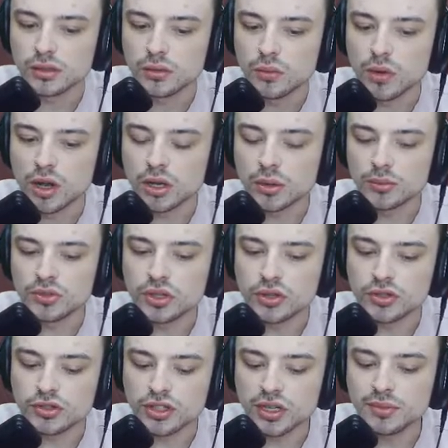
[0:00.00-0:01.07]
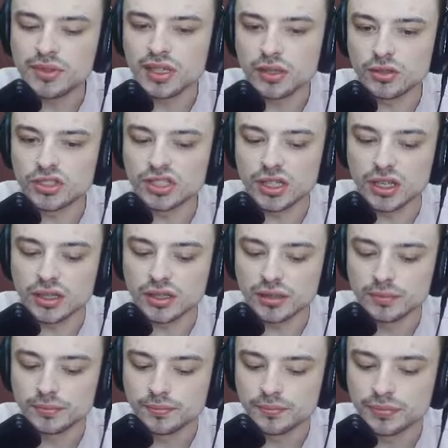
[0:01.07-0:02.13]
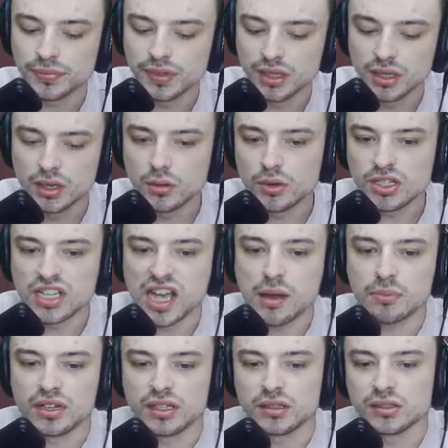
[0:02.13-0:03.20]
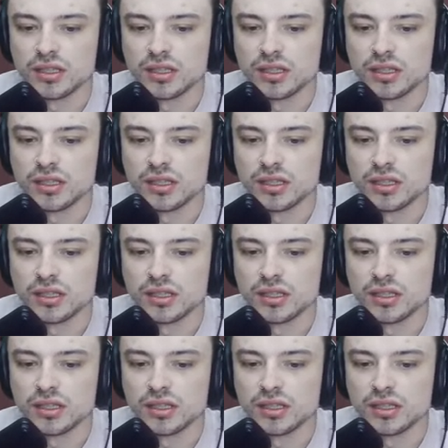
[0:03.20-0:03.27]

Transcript: Welcome to the stream, you little slug. What's happening?